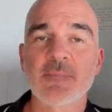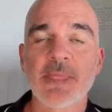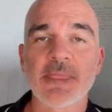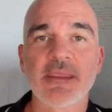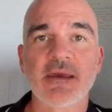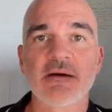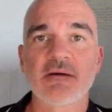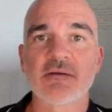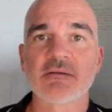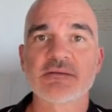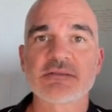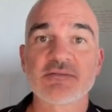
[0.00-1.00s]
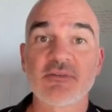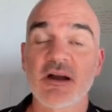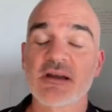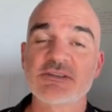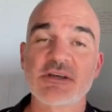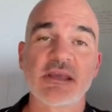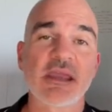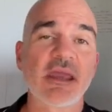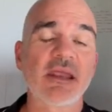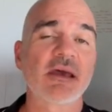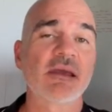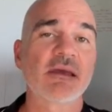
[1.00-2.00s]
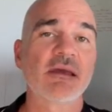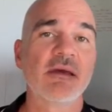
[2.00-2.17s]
Now, cervicogenic headache,